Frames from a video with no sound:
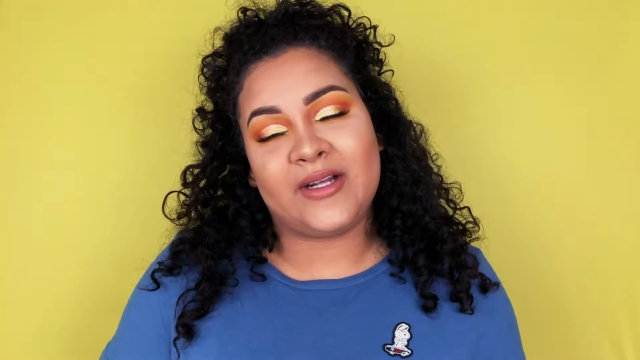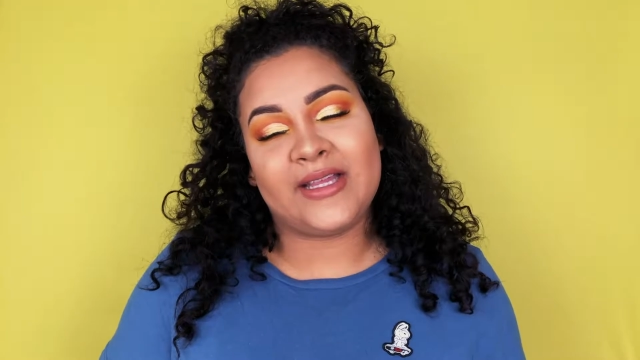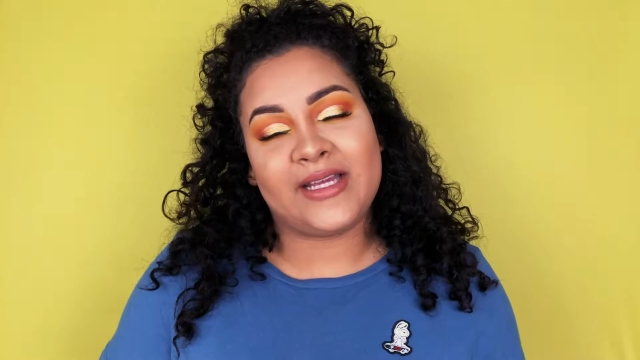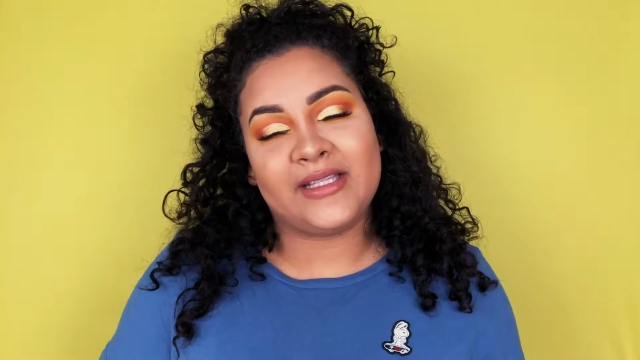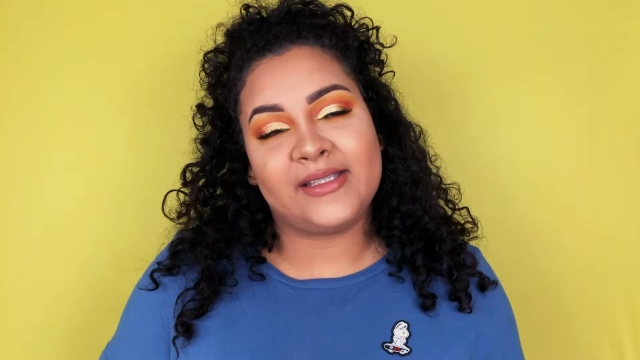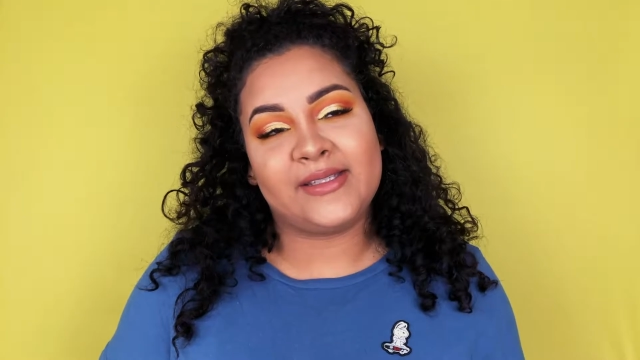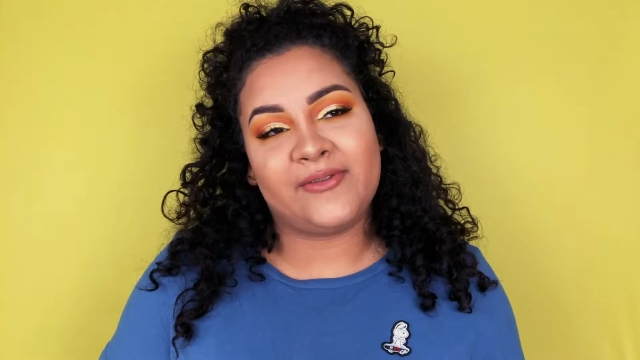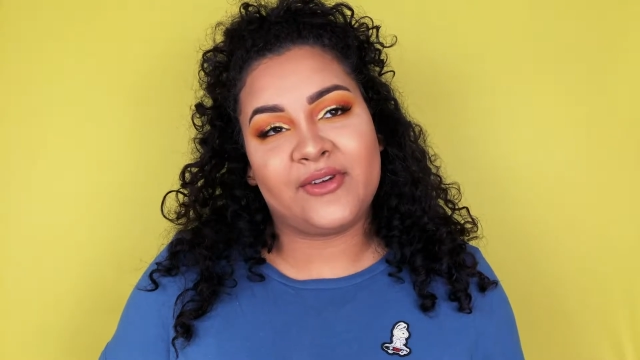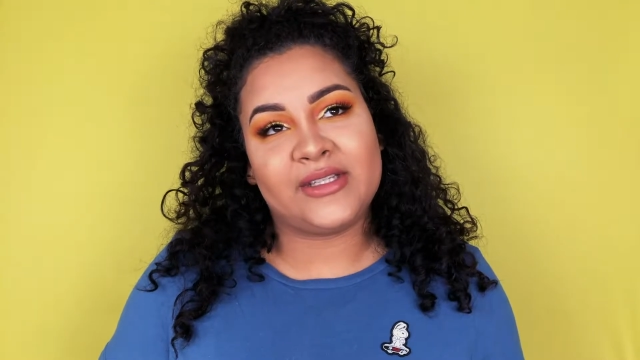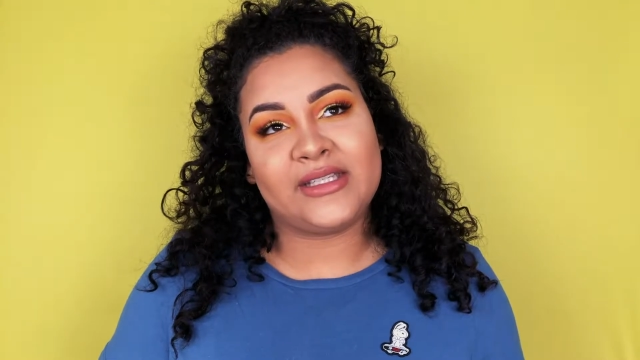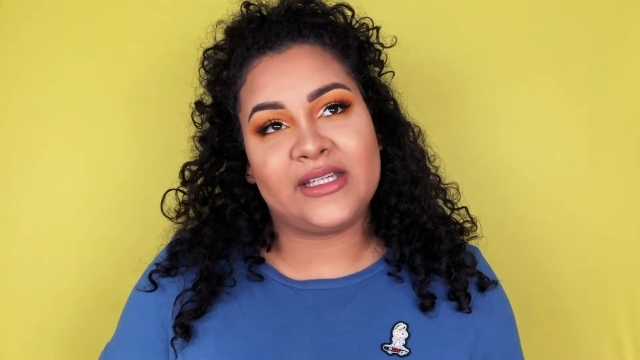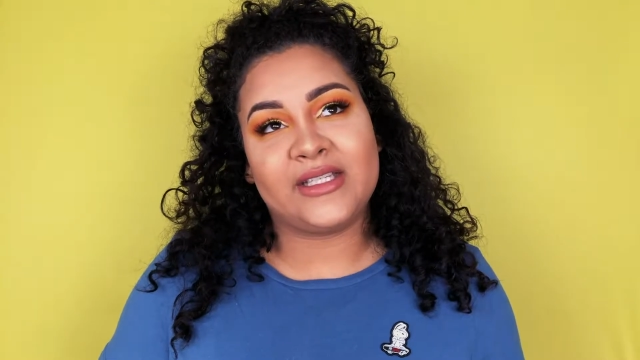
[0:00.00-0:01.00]
Like, it's
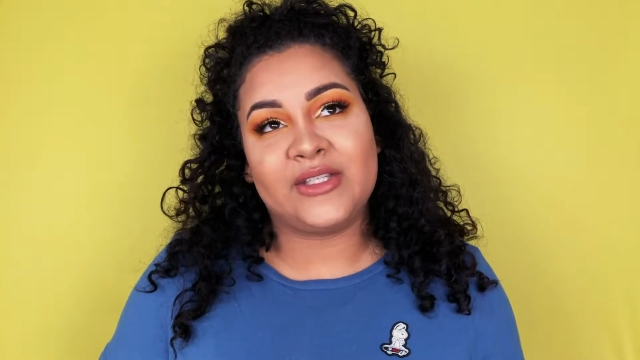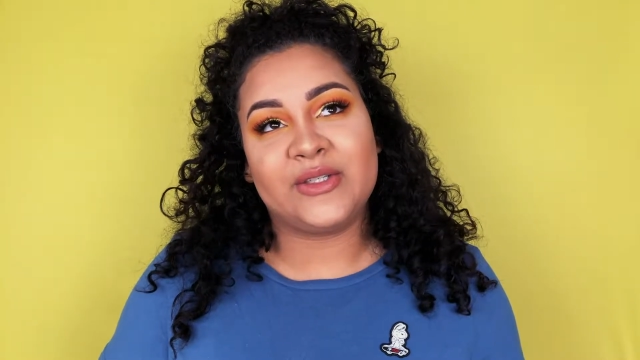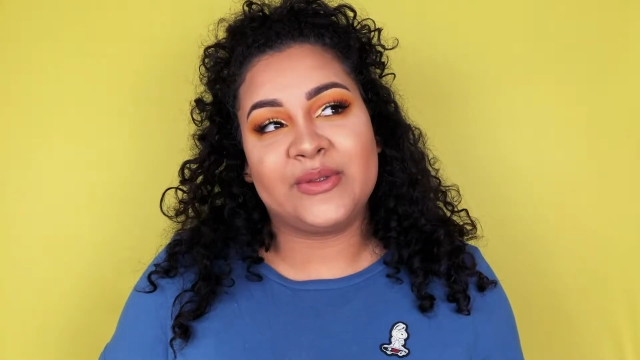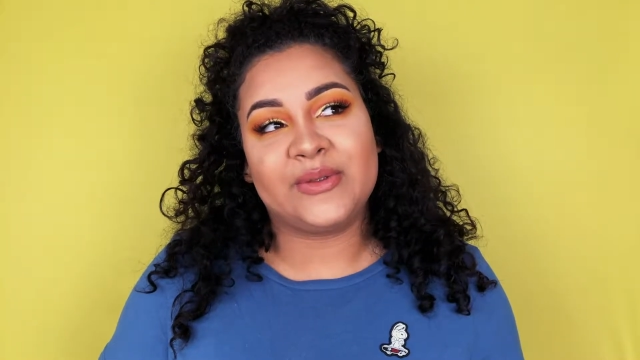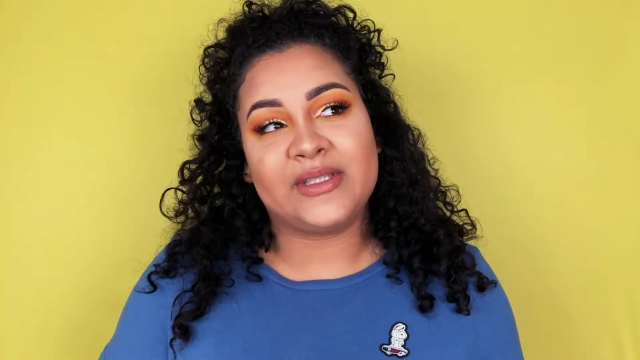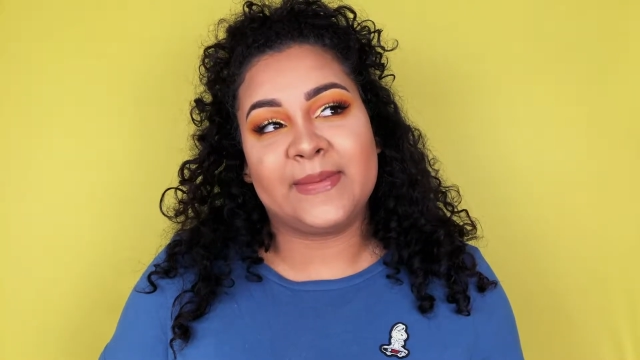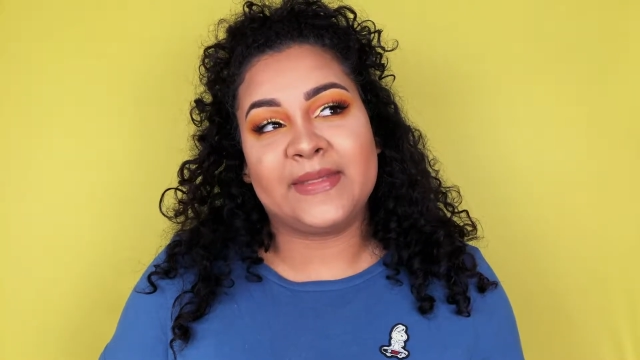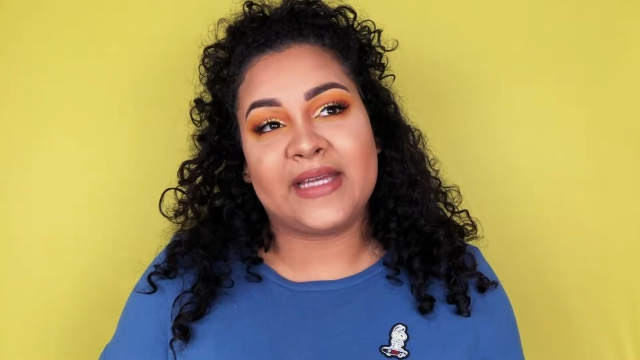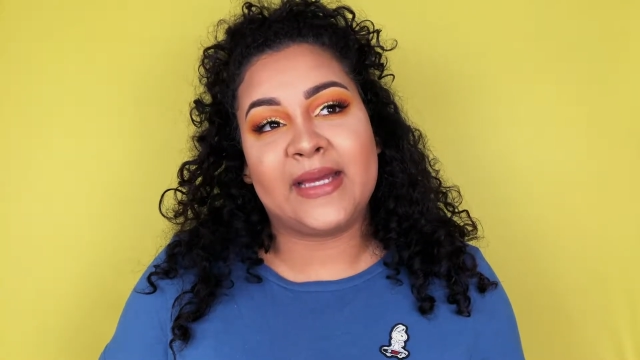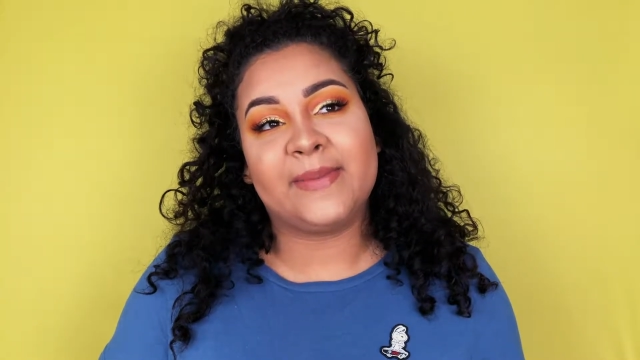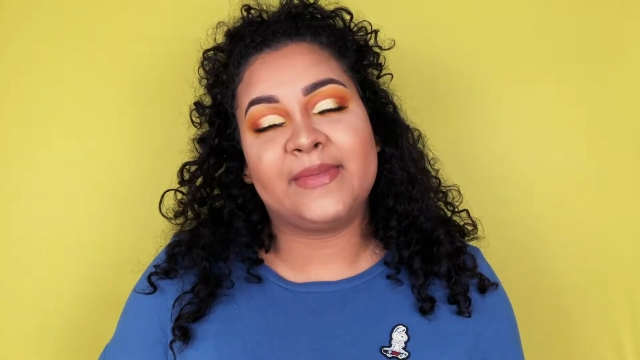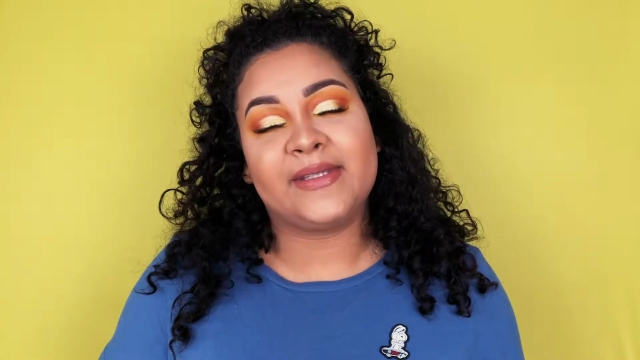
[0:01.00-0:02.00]
freezing in June
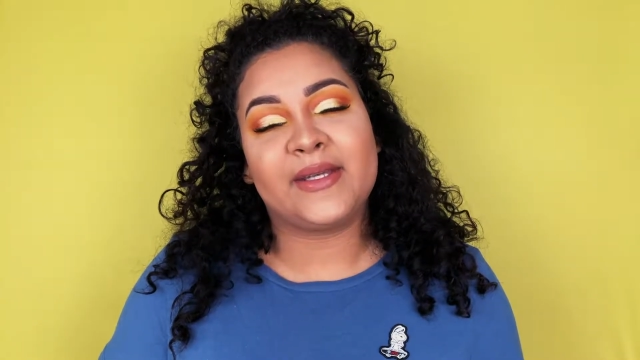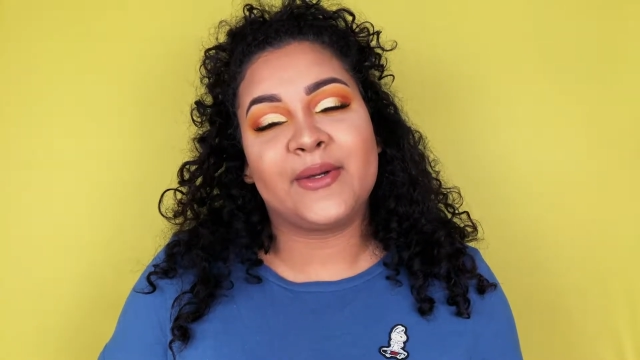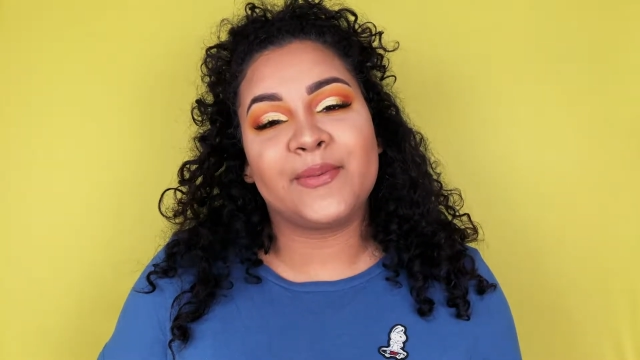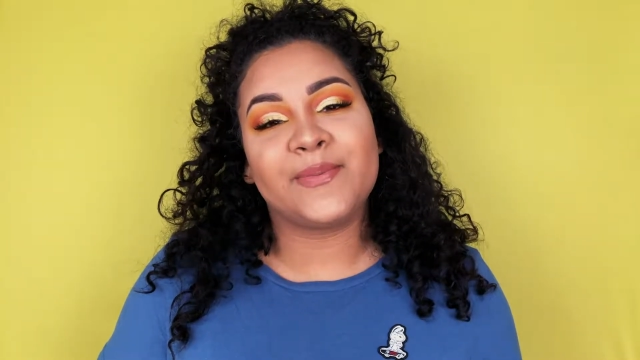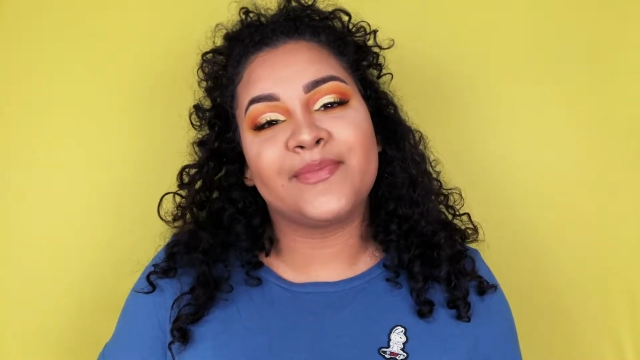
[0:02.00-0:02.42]
sometimes. So